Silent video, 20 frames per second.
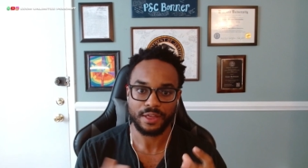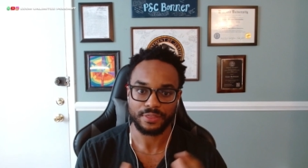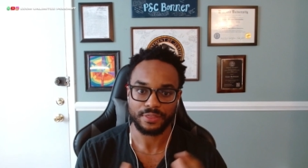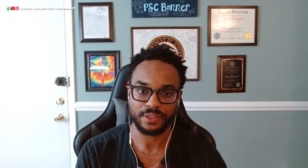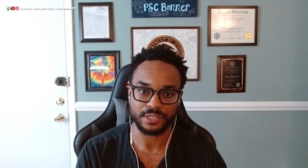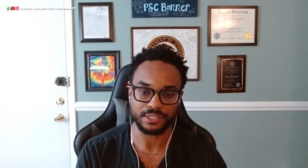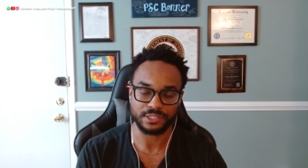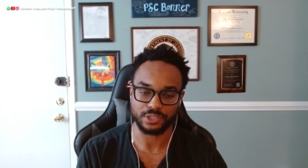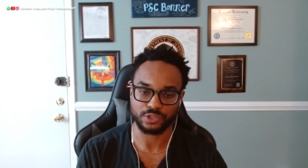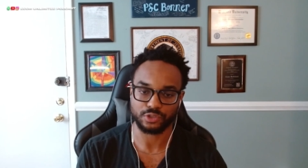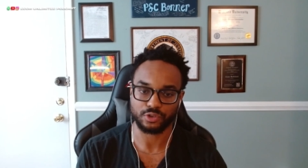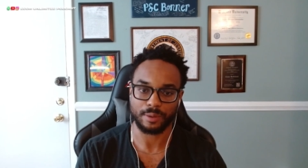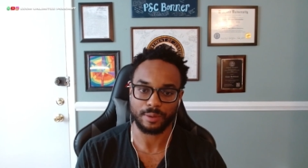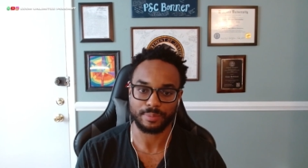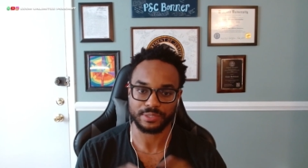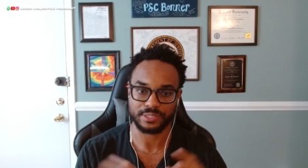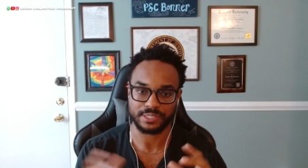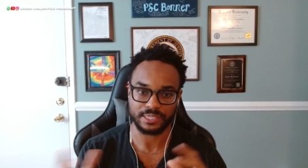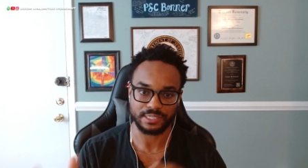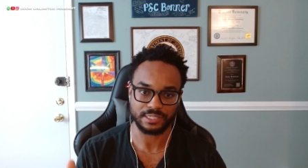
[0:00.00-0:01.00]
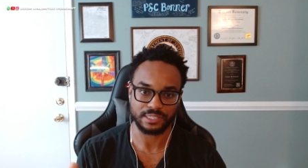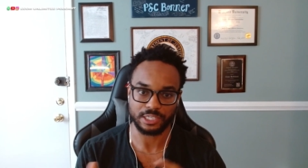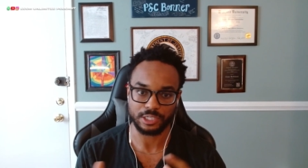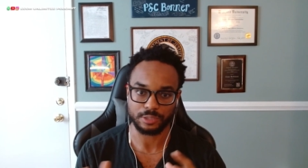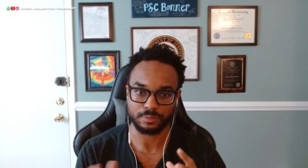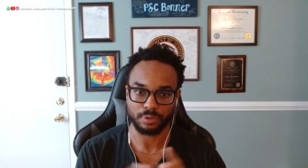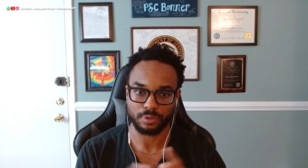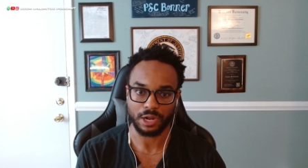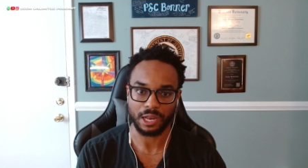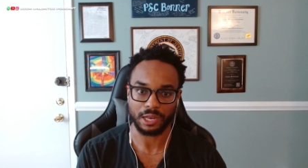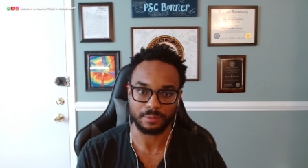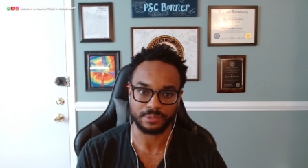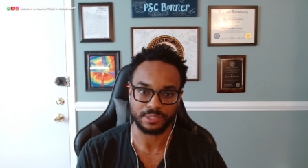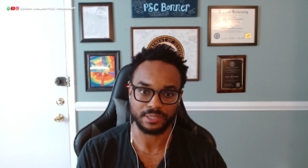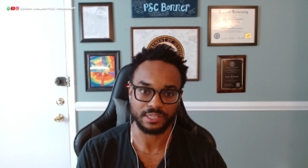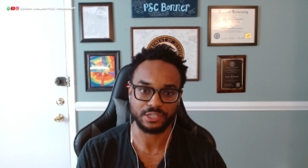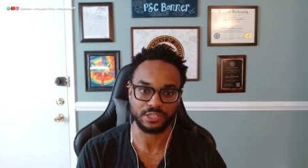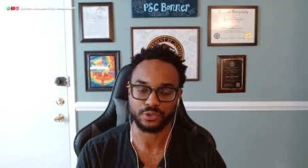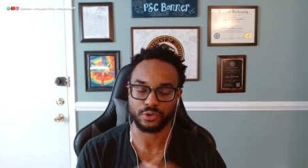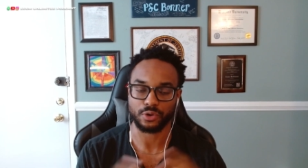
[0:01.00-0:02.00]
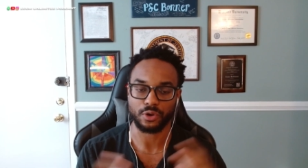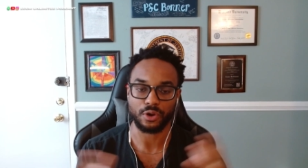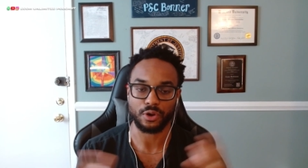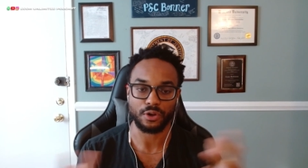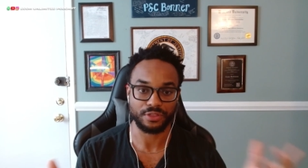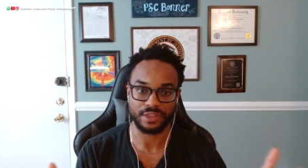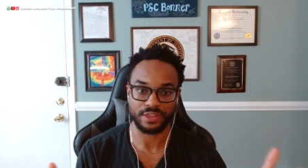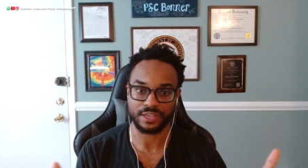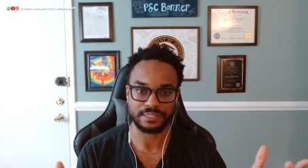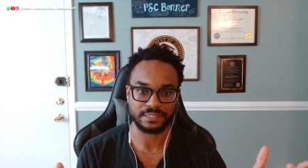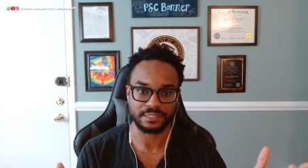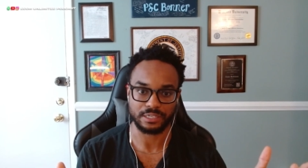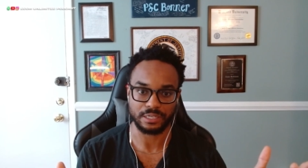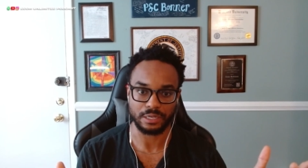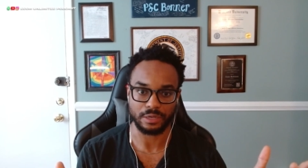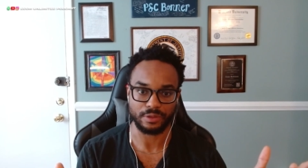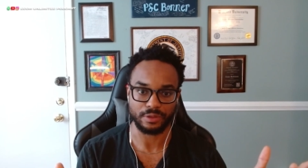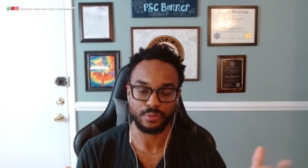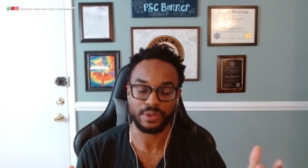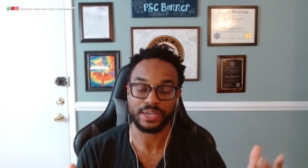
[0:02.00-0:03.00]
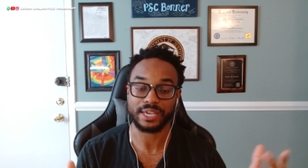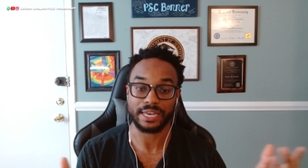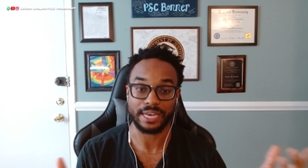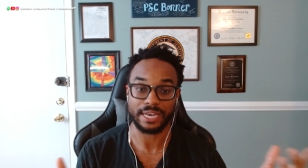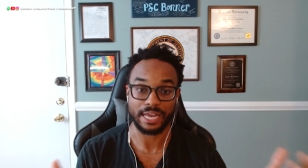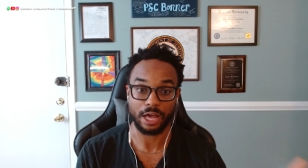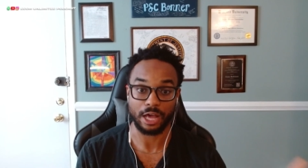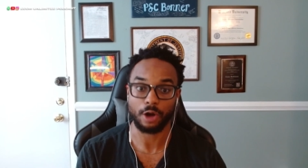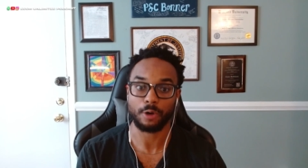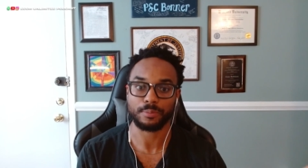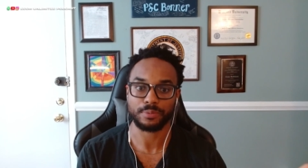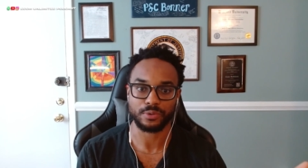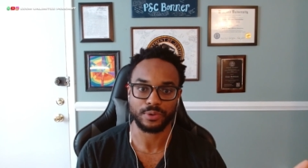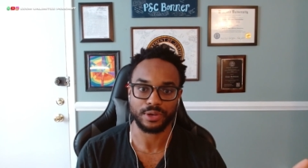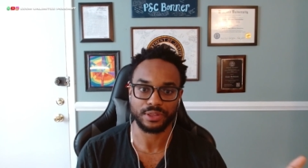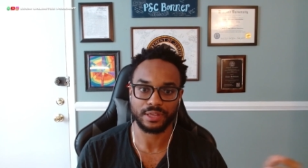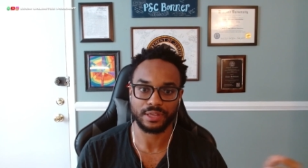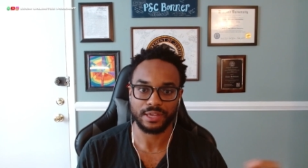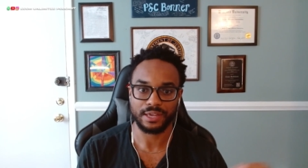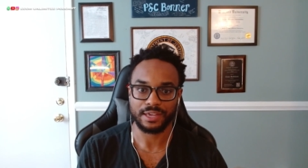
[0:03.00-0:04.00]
these discrepancies, these problems, and these are all things, you know, that we can help you with.